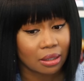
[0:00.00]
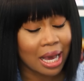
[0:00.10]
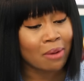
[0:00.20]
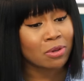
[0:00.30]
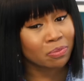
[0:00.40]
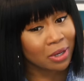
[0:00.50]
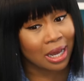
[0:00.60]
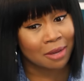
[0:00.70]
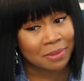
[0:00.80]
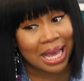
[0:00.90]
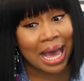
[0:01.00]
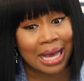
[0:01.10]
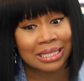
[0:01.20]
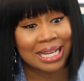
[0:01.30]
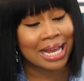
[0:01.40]
I was really
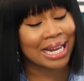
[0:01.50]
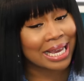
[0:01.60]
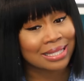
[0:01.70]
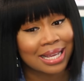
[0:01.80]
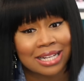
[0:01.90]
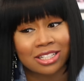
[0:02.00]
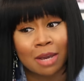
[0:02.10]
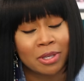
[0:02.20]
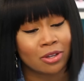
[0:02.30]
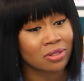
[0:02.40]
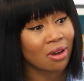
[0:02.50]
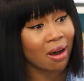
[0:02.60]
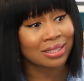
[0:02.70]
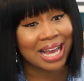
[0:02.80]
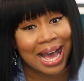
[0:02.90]
upset, and I like I said, I shop in your store
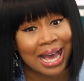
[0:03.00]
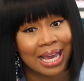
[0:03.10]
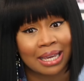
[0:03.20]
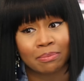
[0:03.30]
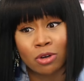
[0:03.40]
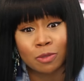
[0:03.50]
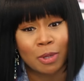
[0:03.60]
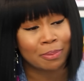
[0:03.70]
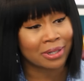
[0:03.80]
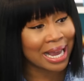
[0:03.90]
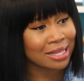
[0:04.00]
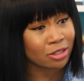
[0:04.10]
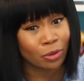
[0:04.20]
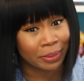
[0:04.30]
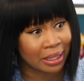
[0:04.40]
all time. Most people nice
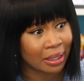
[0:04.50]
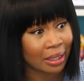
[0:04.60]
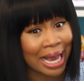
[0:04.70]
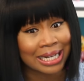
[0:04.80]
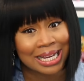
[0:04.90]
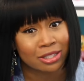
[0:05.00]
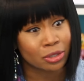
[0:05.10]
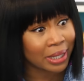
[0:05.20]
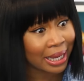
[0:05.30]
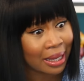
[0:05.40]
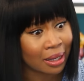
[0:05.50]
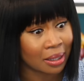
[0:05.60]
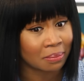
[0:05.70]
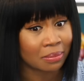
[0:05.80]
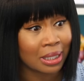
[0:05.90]
to me. I nice to
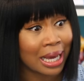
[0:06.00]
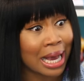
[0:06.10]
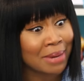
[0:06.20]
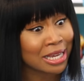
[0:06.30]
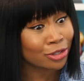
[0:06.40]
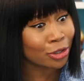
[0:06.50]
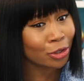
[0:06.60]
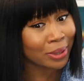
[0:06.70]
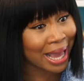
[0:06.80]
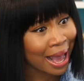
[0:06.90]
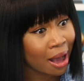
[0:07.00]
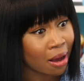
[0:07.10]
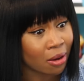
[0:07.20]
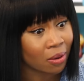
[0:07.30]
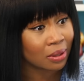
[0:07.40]
them. I'm nice to you
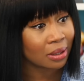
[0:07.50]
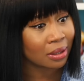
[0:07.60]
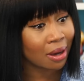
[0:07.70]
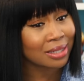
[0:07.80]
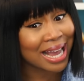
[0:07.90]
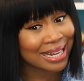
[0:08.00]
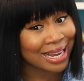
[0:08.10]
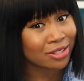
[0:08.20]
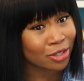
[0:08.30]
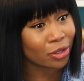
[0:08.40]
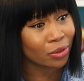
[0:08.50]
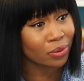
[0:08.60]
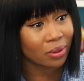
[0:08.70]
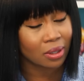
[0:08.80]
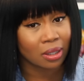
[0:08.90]
now. Aren't I nice Absolutely.